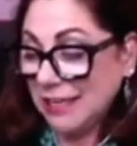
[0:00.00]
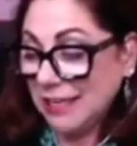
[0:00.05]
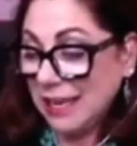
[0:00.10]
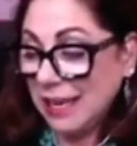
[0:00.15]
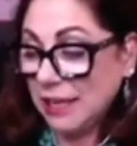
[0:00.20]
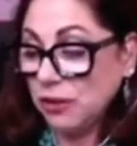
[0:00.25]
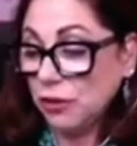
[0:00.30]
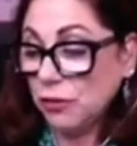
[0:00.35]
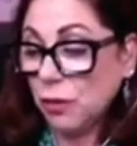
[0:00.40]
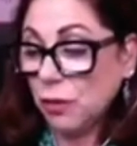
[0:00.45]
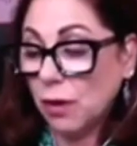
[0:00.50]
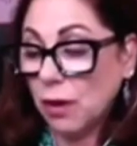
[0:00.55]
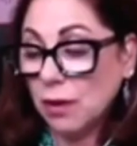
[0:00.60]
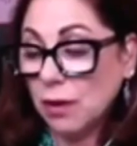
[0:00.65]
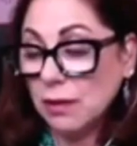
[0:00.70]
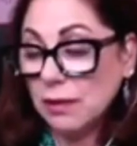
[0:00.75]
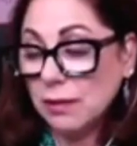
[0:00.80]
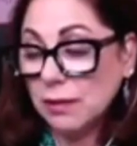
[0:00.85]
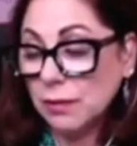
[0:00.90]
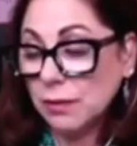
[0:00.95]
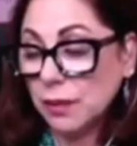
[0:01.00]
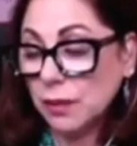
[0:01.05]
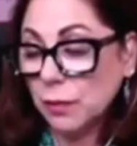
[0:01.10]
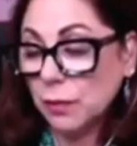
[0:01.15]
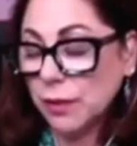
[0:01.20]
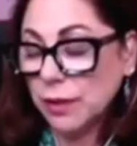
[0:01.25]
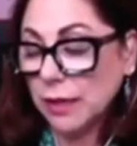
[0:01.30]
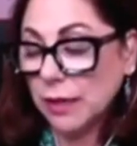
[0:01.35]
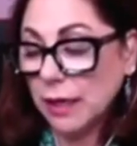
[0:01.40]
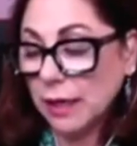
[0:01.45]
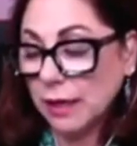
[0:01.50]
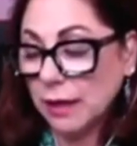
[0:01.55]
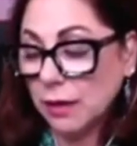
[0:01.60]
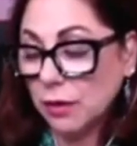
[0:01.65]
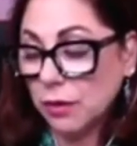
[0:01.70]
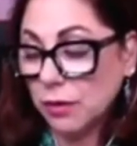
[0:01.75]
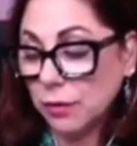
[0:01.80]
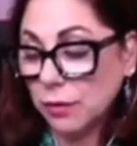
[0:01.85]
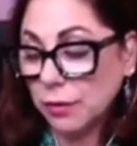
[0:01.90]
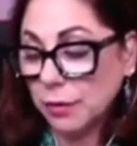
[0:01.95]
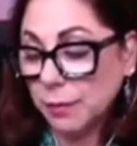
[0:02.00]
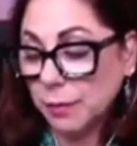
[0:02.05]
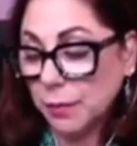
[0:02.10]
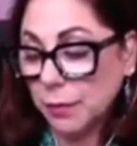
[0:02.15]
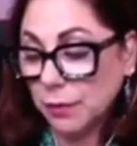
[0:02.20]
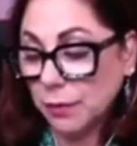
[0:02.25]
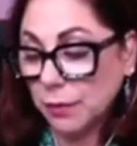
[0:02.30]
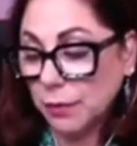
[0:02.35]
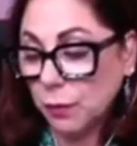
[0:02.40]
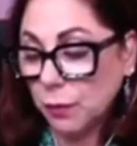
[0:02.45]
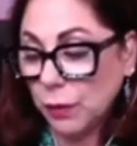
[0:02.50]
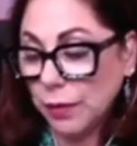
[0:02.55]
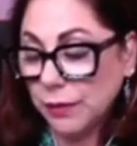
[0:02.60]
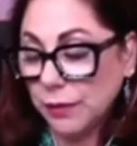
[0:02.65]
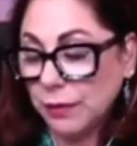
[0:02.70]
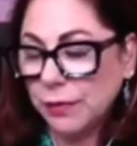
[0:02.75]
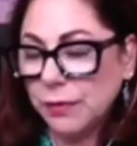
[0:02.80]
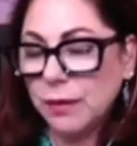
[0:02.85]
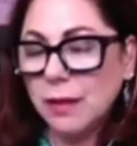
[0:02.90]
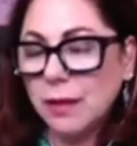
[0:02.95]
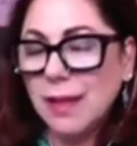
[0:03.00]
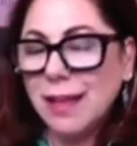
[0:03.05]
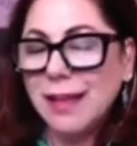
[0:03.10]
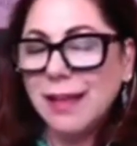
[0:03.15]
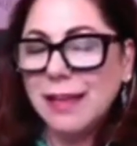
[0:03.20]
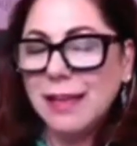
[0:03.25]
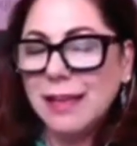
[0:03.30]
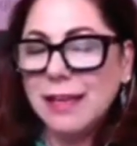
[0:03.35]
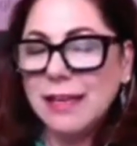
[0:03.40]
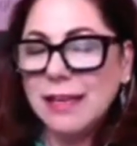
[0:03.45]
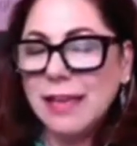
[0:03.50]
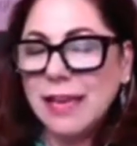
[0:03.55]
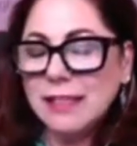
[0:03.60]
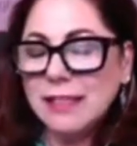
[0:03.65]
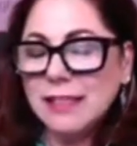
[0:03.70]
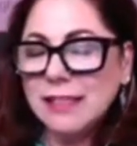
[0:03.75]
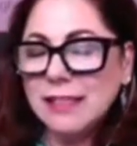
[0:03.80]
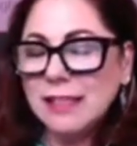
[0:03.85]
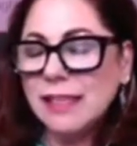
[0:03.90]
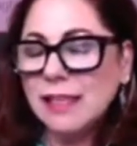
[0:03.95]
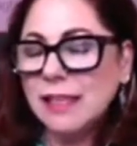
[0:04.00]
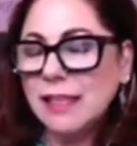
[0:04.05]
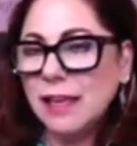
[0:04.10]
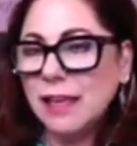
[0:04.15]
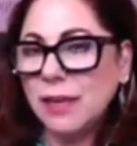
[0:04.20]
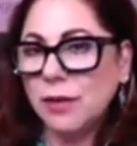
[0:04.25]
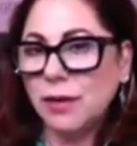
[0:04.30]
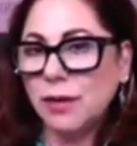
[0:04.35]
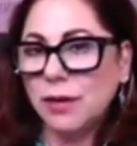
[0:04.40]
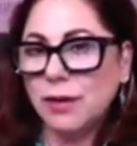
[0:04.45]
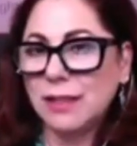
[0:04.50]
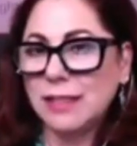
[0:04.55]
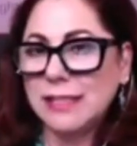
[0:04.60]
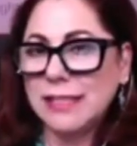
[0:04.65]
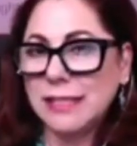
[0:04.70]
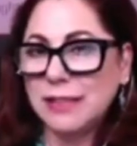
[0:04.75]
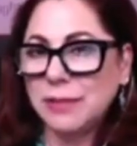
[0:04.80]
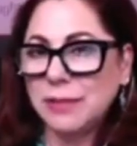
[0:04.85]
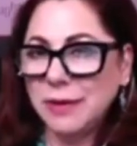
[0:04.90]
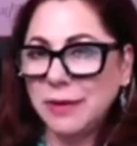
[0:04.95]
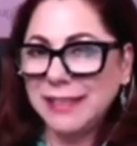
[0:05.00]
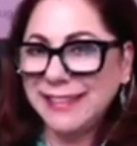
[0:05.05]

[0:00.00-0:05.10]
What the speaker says: And you also are working on a current book with Ness Carroll. Is that the right?